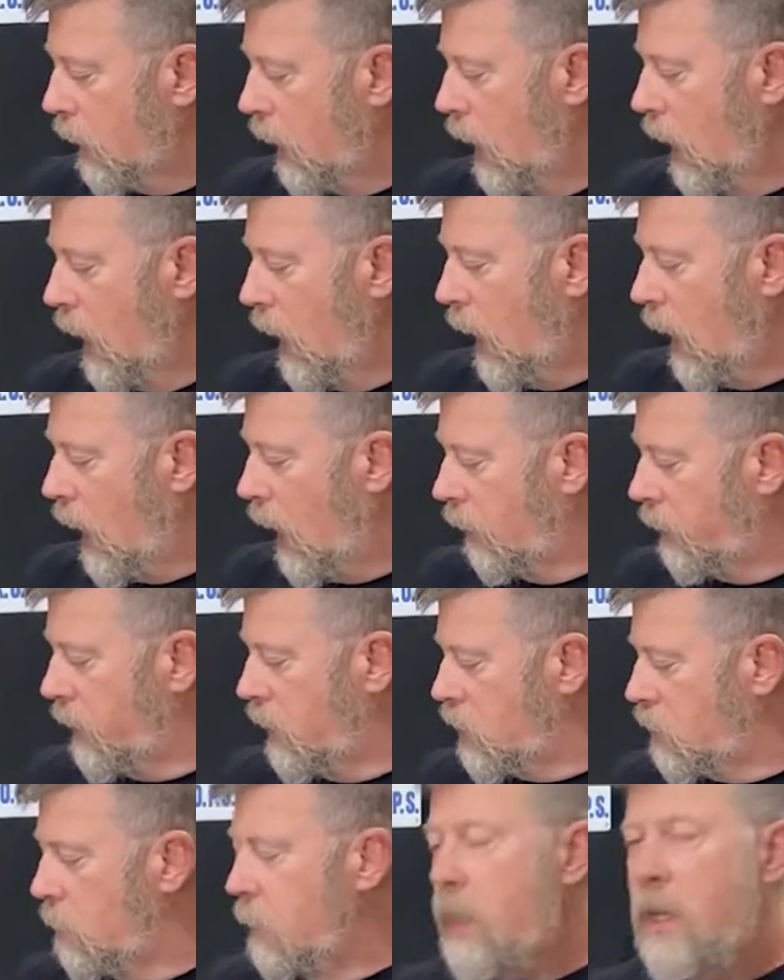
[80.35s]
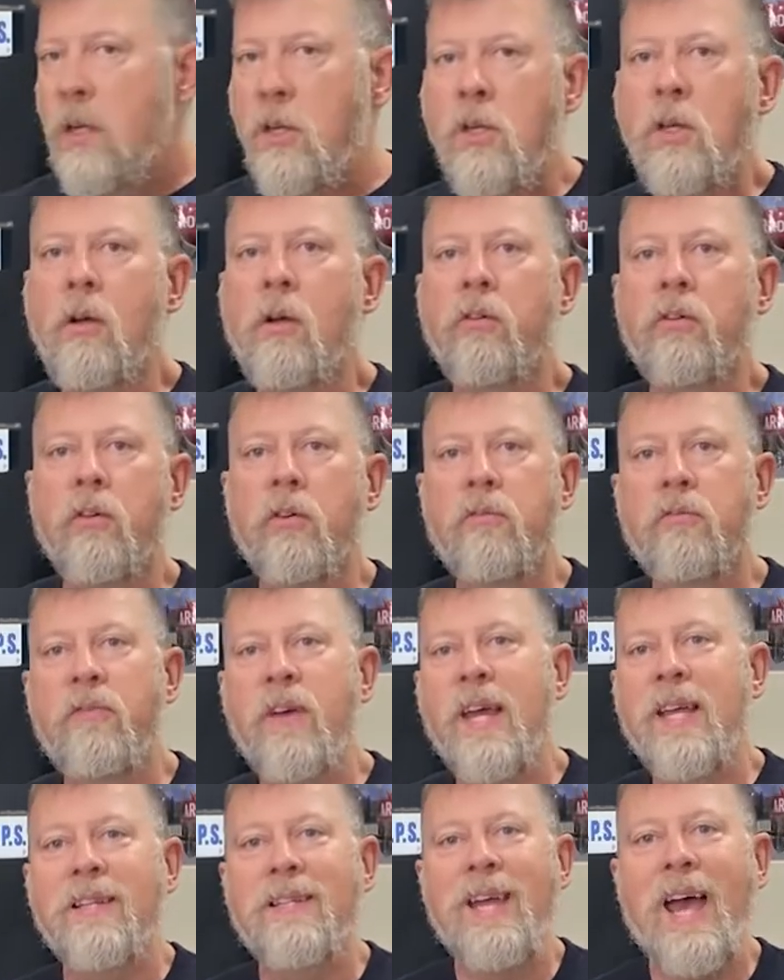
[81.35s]
Uh, these mini shells are
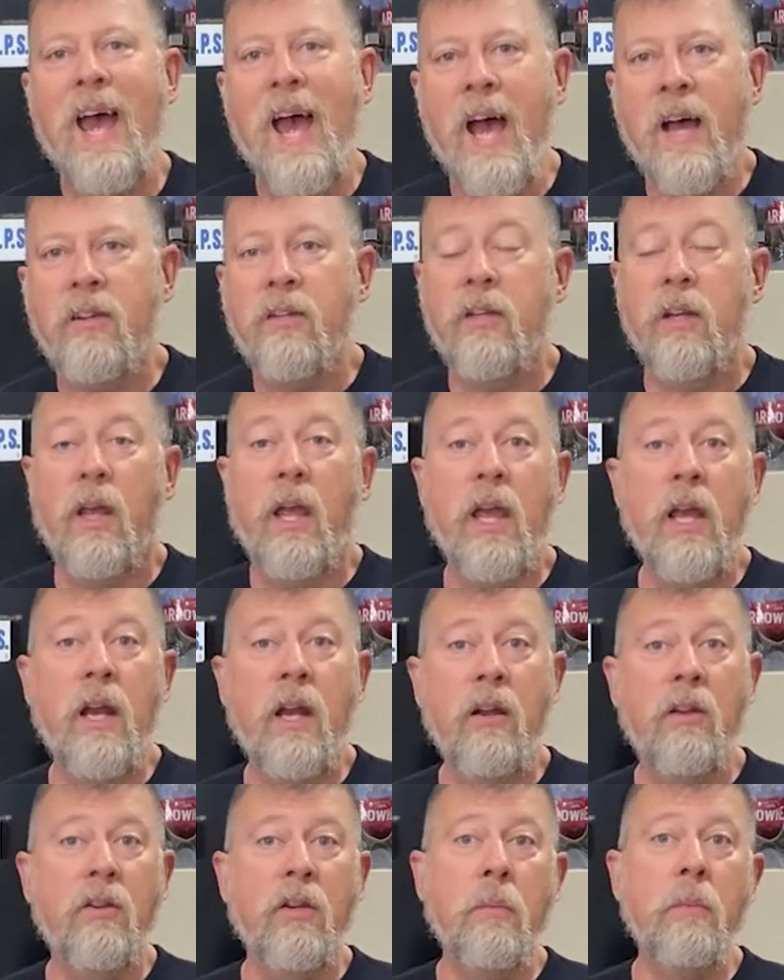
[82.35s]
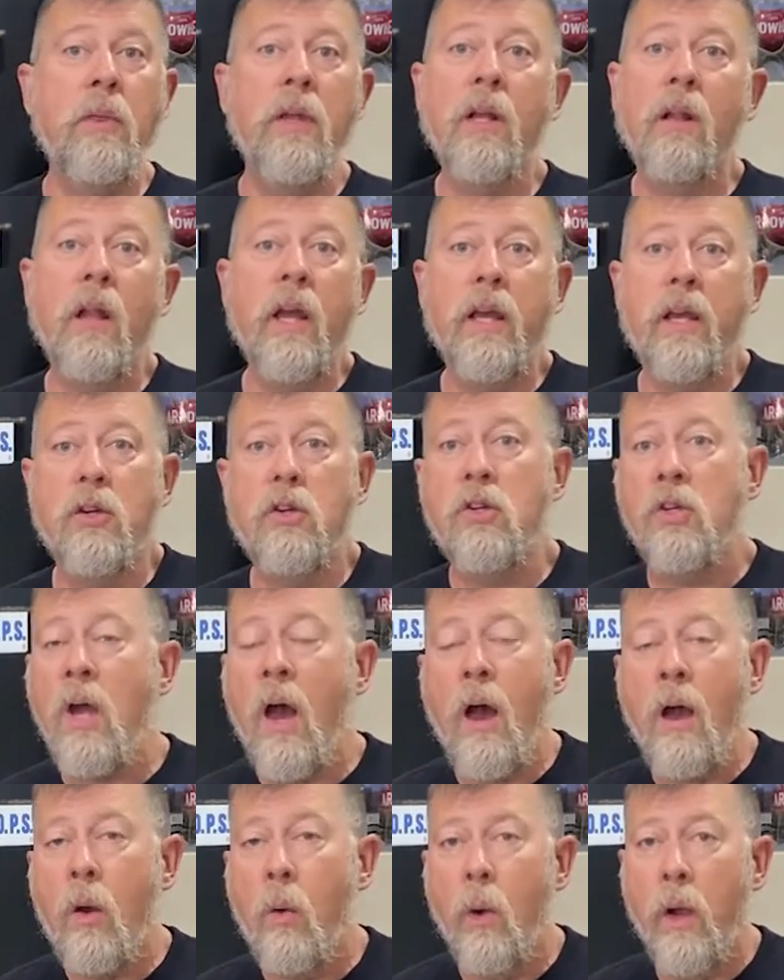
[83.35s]
fantastic. And in something like a
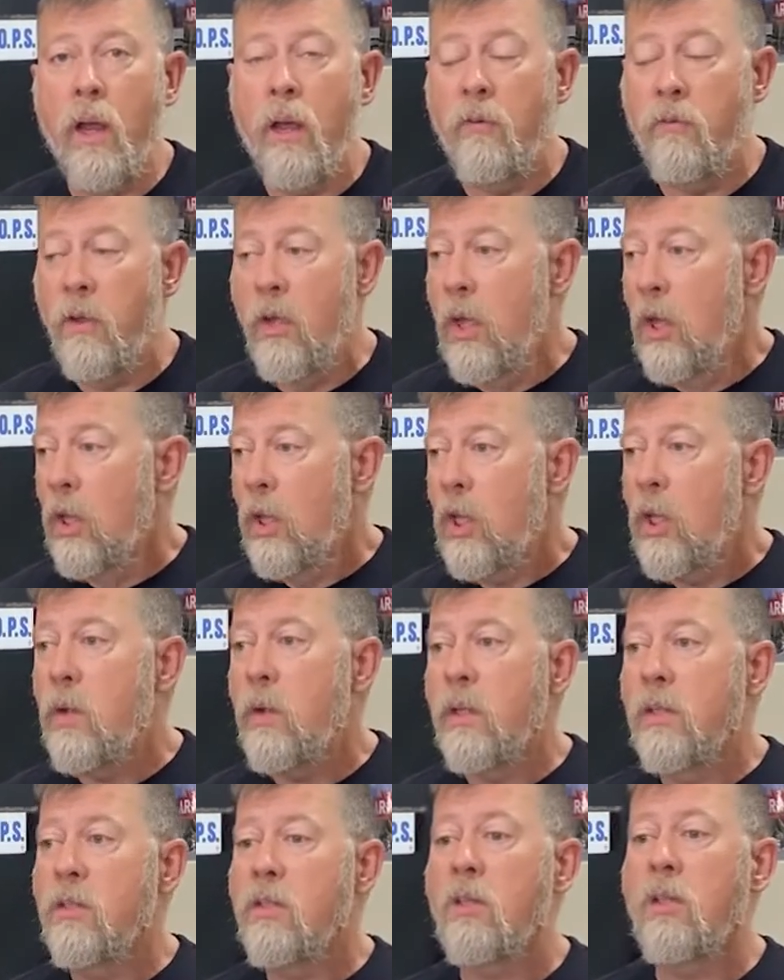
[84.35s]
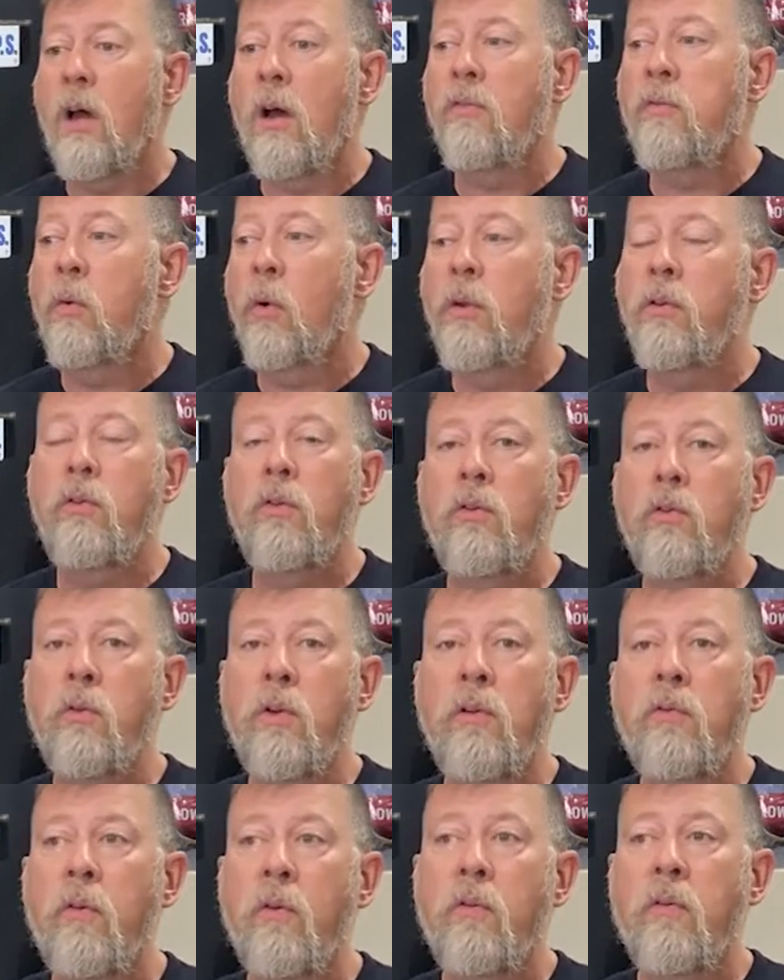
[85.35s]
shockwave, you can stuff one, two,
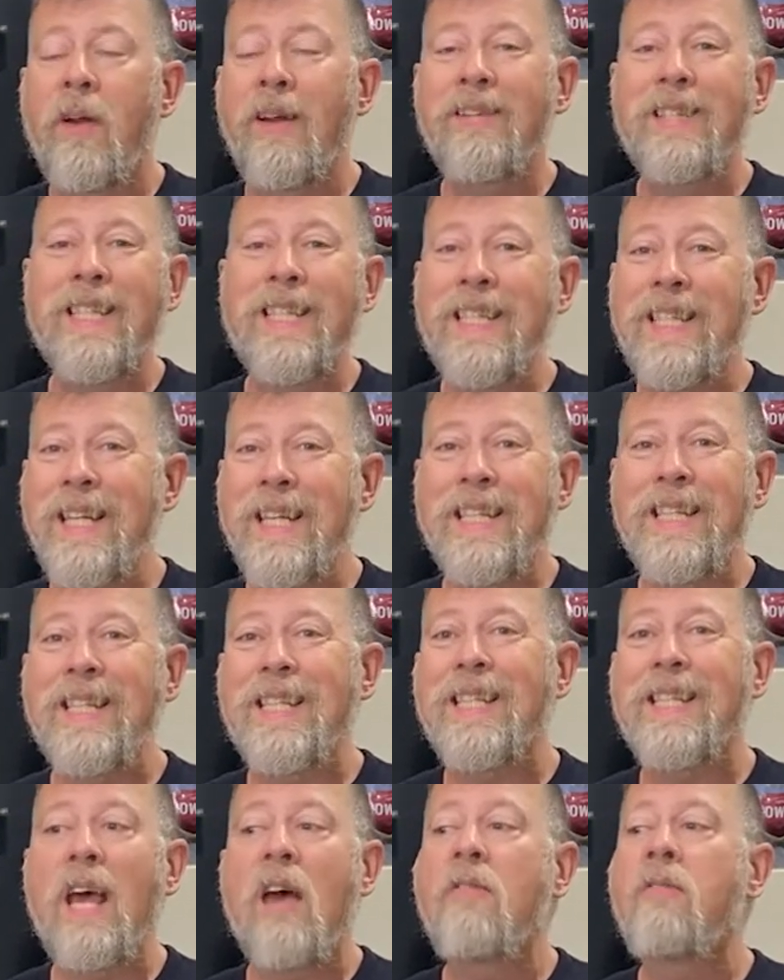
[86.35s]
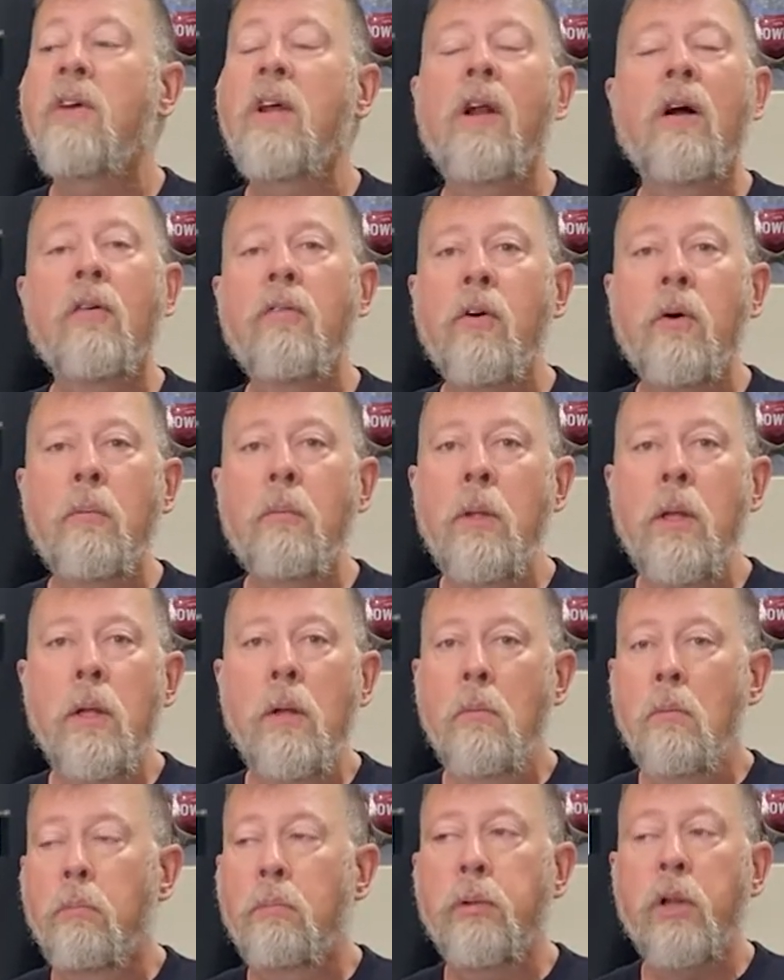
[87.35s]
three, four, five, six, seven of them,
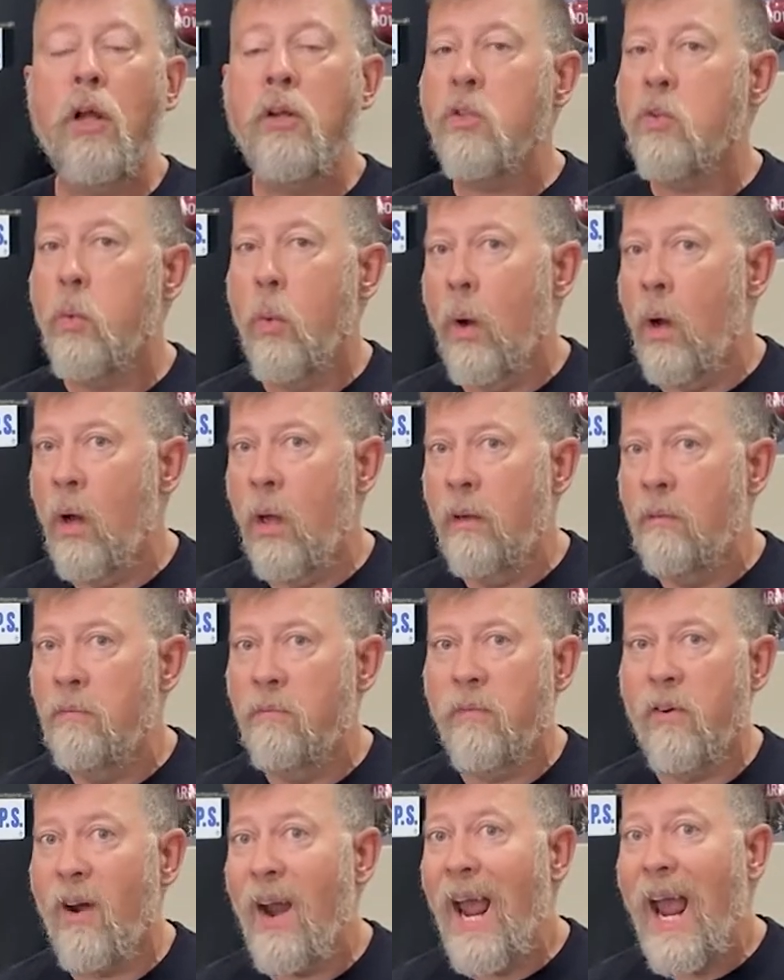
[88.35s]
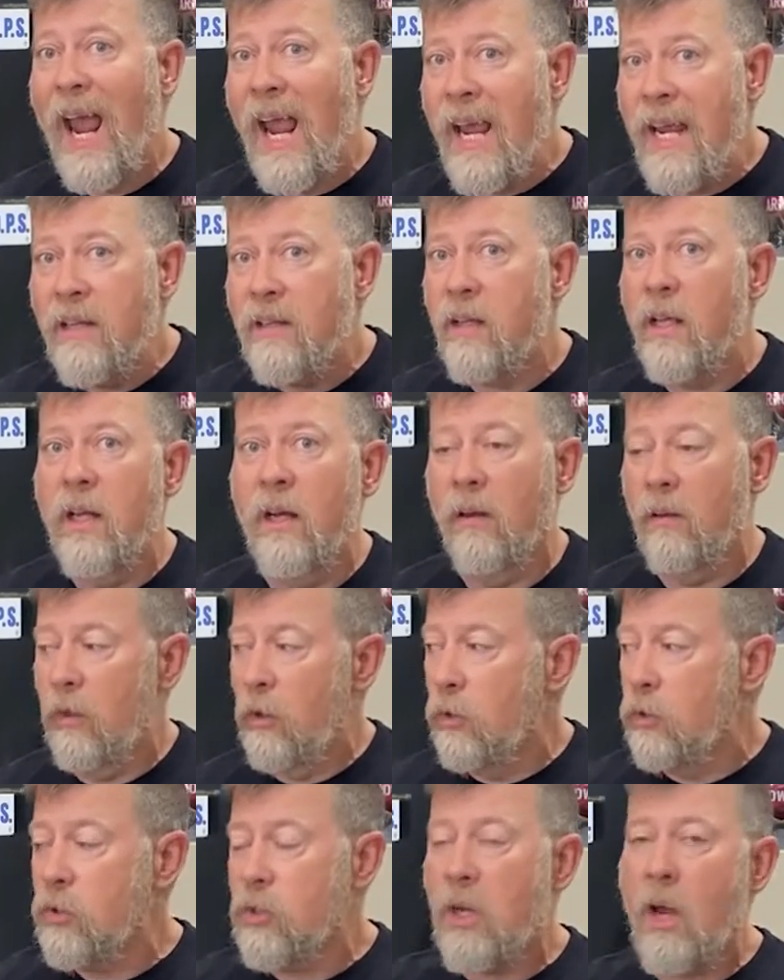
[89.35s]
plus one for eight in a
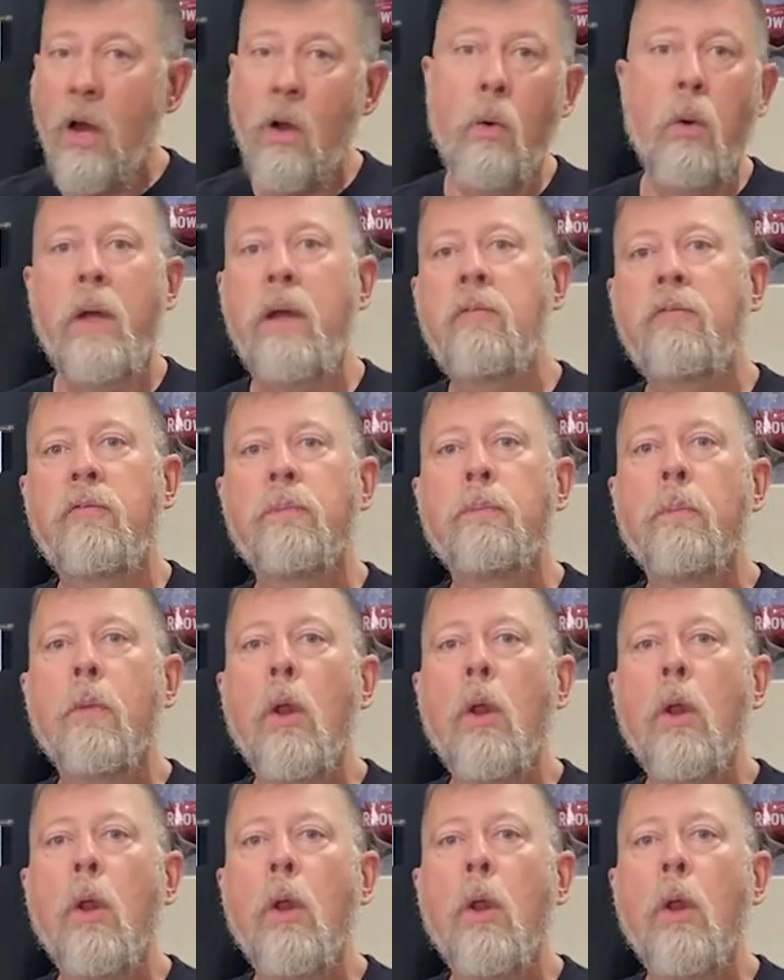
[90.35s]
little shockwave.